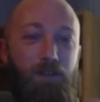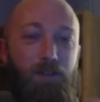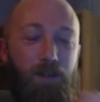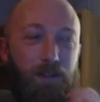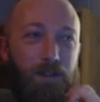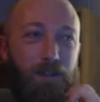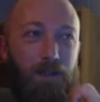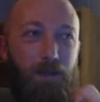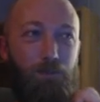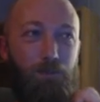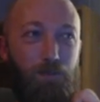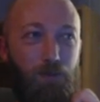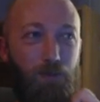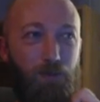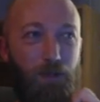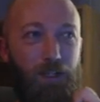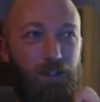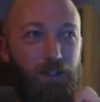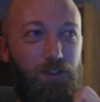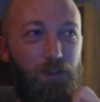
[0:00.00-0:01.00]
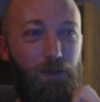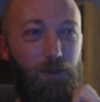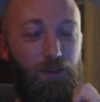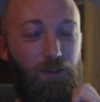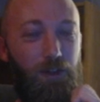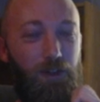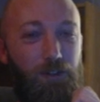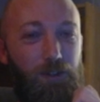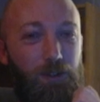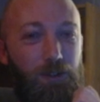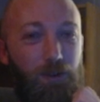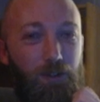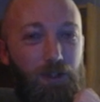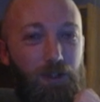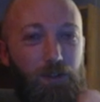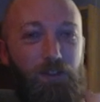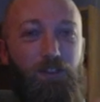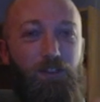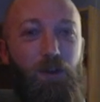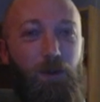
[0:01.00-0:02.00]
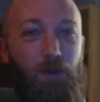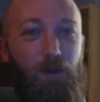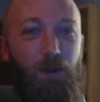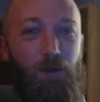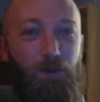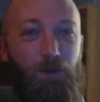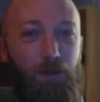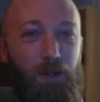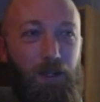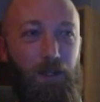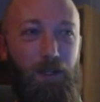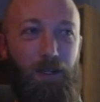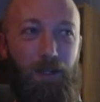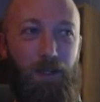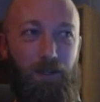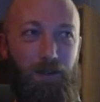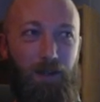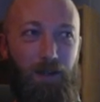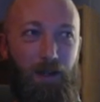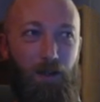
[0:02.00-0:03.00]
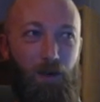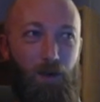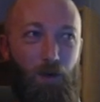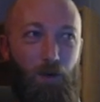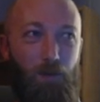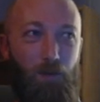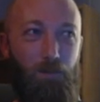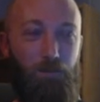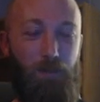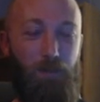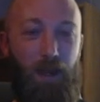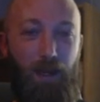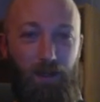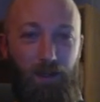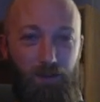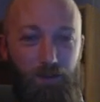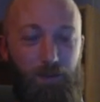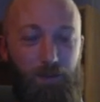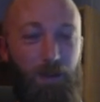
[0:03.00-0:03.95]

Like I'm pretty sure Sun Yu could have soloed that whole base.